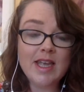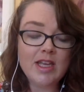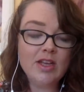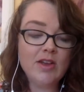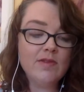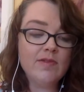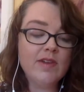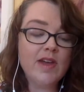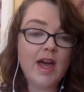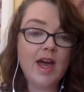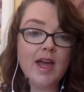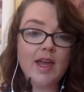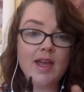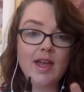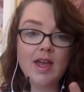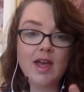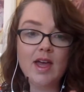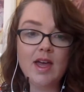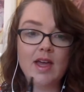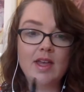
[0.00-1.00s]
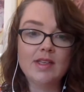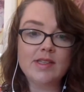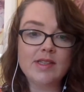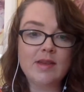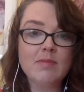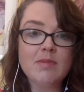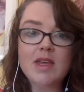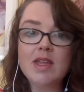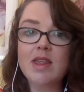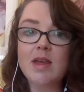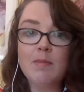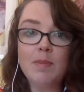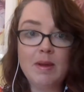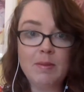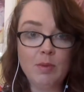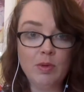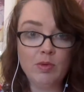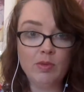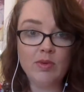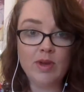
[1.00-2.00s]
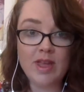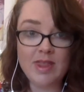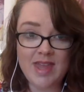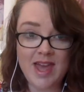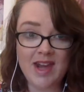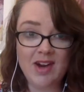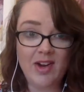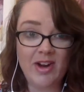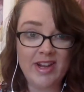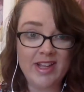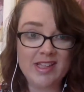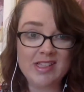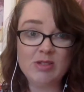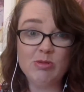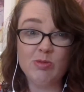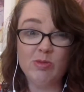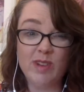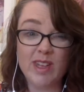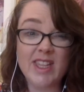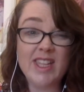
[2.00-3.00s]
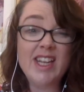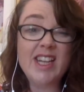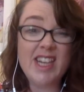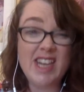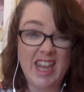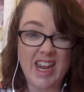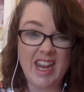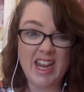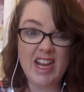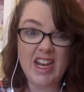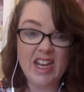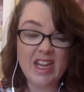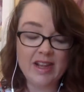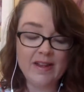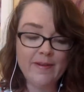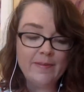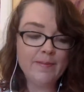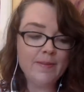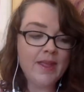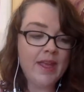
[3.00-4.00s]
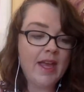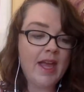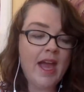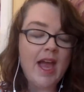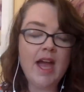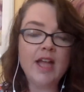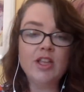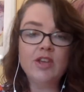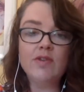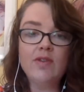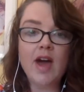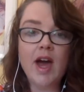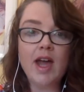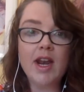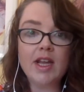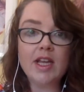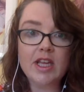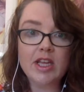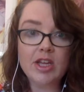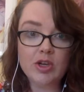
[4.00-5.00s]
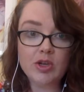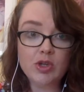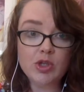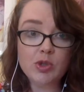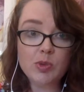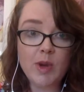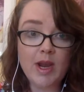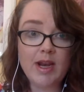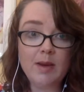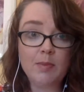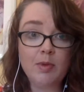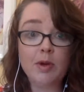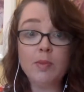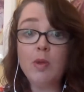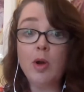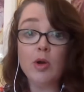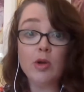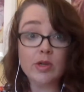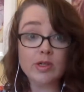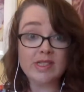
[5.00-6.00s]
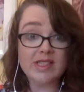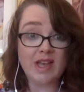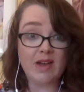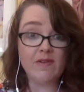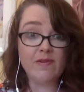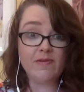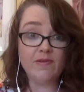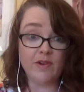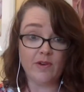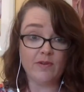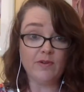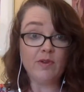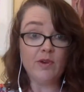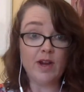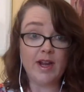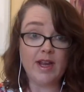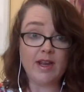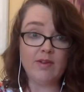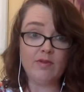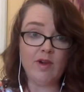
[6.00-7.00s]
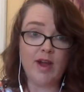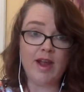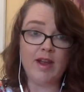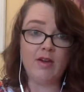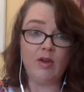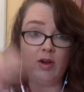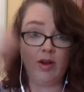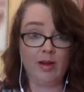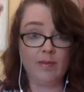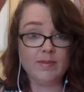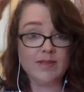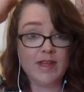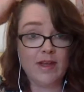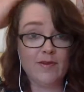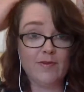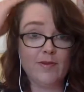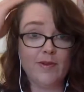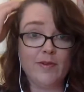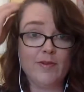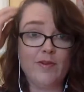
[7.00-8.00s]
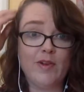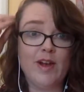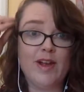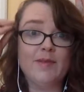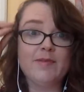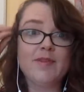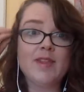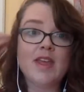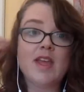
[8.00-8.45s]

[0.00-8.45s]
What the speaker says: You've got something that people in that audience really need. And you've got a huge way to promote yourself for free, right? Or himself for free.